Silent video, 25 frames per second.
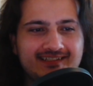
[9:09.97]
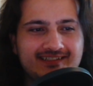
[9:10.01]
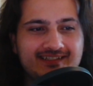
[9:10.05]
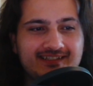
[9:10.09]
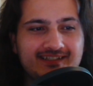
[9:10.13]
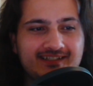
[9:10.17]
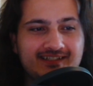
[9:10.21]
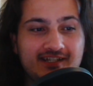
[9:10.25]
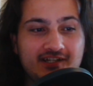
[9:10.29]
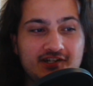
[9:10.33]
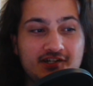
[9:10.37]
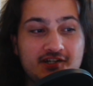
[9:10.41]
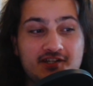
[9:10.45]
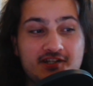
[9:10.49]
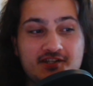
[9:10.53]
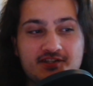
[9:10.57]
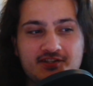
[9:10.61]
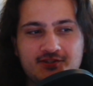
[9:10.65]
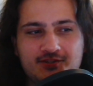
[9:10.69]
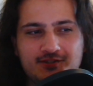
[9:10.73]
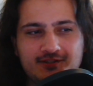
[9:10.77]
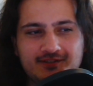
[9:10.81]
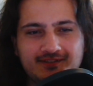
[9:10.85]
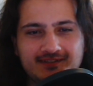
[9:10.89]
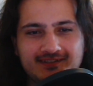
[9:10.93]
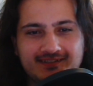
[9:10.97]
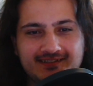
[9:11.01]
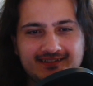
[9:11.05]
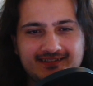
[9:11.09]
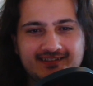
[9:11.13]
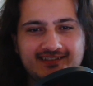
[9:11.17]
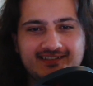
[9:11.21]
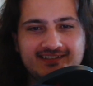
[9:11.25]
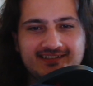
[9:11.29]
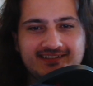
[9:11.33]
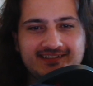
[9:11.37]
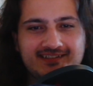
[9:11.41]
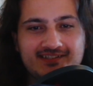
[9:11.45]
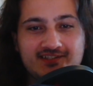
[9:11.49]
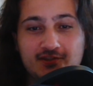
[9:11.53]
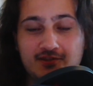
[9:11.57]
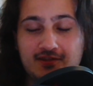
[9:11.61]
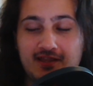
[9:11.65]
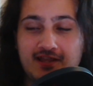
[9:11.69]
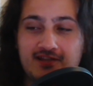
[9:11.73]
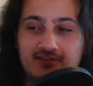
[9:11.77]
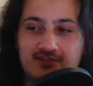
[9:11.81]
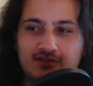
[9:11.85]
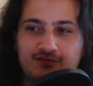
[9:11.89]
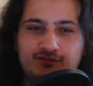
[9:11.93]
There it is, dude. So
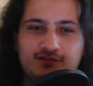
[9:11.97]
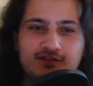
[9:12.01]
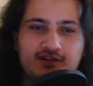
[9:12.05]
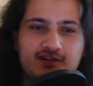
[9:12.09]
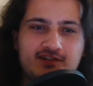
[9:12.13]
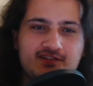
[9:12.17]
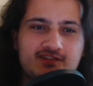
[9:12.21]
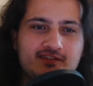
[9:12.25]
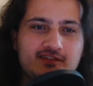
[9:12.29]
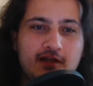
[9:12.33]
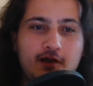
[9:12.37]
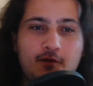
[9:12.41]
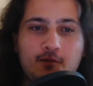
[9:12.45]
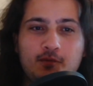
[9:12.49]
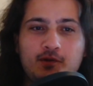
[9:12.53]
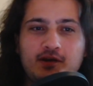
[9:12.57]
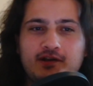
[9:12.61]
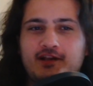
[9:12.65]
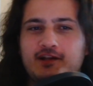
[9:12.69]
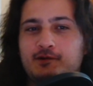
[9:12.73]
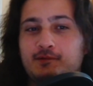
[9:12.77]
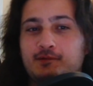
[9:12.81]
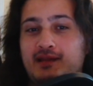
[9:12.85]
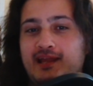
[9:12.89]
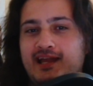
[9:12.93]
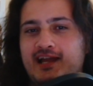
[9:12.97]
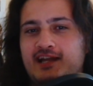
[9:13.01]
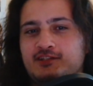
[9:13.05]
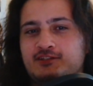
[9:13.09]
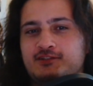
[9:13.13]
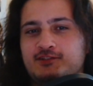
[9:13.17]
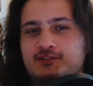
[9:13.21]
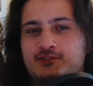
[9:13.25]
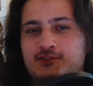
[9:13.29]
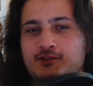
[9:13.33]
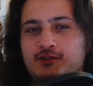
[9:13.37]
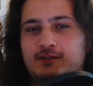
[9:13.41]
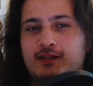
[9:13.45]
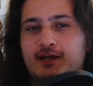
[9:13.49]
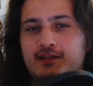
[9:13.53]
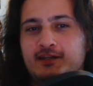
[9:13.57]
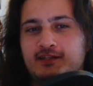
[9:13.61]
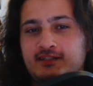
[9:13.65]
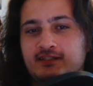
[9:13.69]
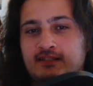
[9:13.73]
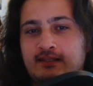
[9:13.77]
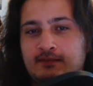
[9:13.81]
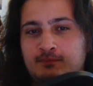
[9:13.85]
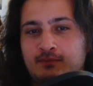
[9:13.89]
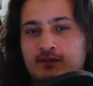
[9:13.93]
that's the first. Now we're gonna react to
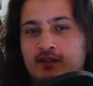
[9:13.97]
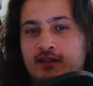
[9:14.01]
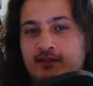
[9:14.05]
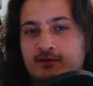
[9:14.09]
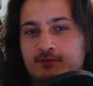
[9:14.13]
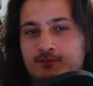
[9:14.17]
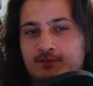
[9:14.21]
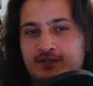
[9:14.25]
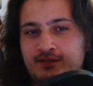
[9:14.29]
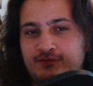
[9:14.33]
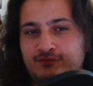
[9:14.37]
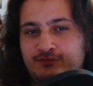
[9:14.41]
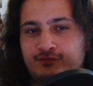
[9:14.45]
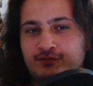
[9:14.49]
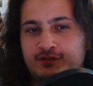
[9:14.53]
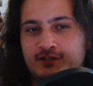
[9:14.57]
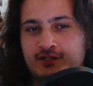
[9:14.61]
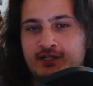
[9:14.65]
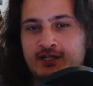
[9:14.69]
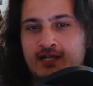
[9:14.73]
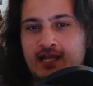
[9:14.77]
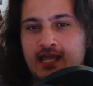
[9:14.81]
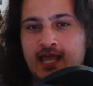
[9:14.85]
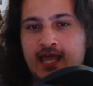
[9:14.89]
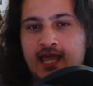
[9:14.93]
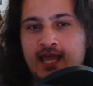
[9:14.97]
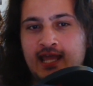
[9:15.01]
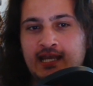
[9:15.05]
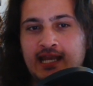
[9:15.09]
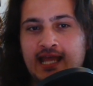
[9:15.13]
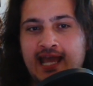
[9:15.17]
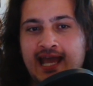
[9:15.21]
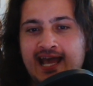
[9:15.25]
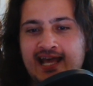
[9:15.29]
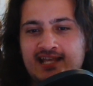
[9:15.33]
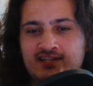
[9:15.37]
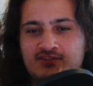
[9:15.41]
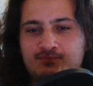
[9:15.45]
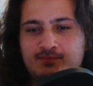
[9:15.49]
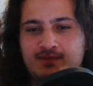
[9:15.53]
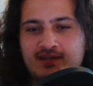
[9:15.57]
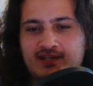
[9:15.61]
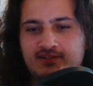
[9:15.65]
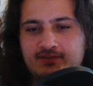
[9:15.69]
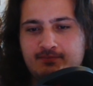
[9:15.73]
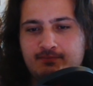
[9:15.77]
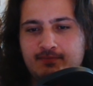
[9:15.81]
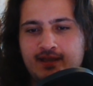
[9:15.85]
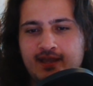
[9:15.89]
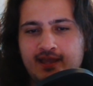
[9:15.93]
Xolaani, the Blood Weaver, and
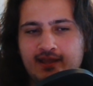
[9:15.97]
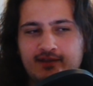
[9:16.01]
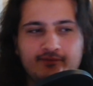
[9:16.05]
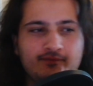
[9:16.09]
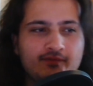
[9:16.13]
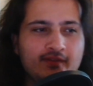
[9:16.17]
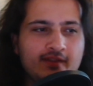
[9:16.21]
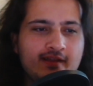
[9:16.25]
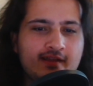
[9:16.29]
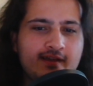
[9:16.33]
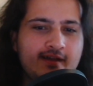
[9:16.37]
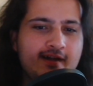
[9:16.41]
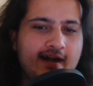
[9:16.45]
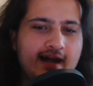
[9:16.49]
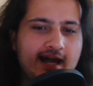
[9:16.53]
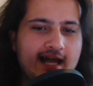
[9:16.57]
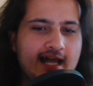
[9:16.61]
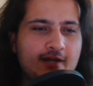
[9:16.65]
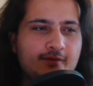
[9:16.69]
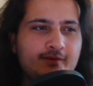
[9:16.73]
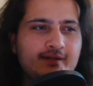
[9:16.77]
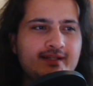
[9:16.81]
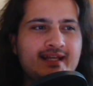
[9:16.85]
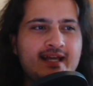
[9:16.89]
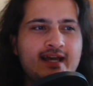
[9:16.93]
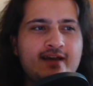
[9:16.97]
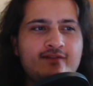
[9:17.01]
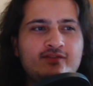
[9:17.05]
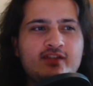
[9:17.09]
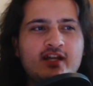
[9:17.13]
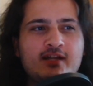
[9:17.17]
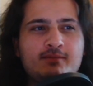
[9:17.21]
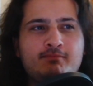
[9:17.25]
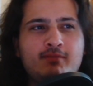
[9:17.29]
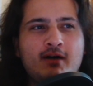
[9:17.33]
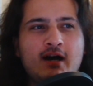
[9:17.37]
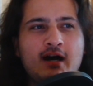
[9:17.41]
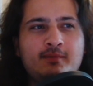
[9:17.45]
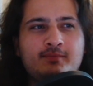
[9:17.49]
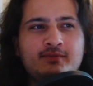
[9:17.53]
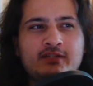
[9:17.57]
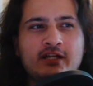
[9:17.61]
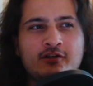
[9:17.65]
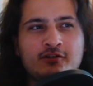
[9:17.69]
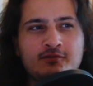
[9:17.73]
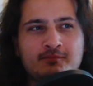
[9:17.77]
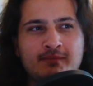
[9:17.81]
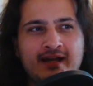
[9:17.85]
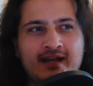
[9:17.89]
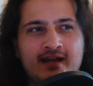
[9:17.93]
Aspect Bane. I already have that popped
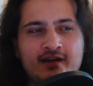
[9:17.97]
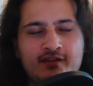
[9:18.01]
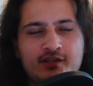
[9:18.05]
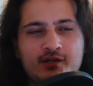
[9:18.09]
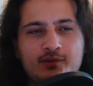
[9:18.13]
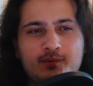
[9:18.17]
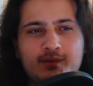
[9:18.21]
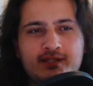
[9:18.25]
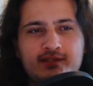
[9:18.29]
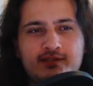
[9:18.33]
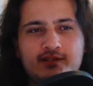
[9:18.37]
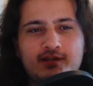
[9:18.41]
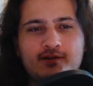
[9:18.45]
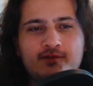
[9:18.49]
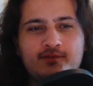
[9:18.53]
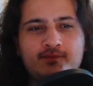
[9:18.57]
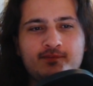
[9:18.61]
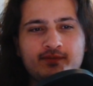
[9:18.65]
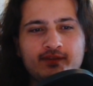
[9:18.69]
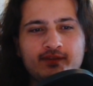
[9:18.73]
on my other window.